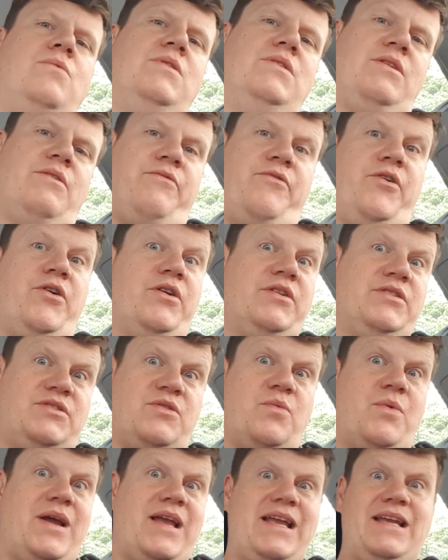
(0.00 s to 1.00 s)
the furthest
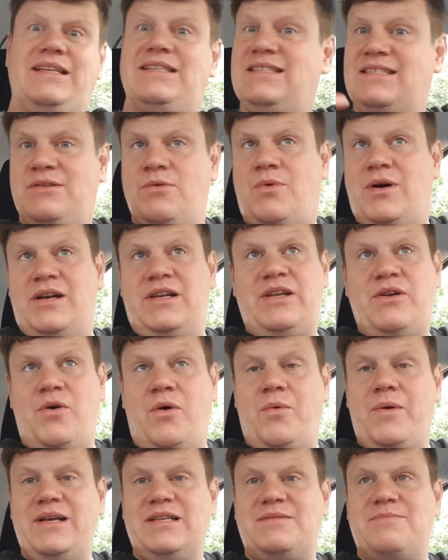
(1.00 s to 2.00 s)
away is the one he
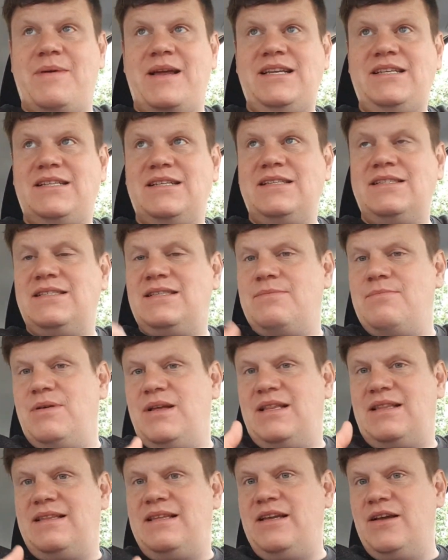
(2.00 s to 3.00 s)
always mentions,
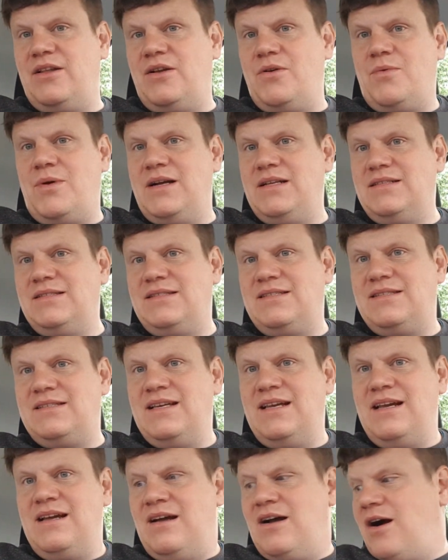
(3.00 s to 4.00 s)
but the other ones
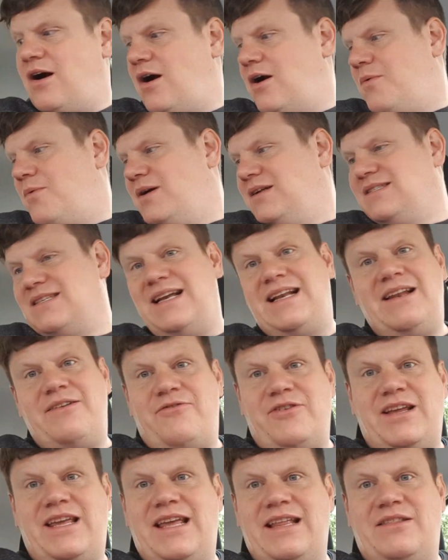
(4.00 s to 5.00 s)
are ones I
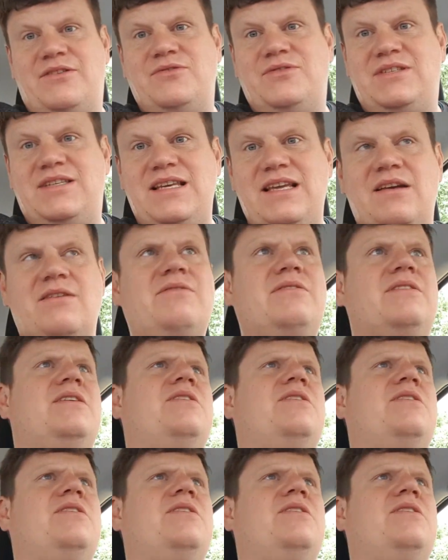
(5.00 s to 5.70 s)
never get to see on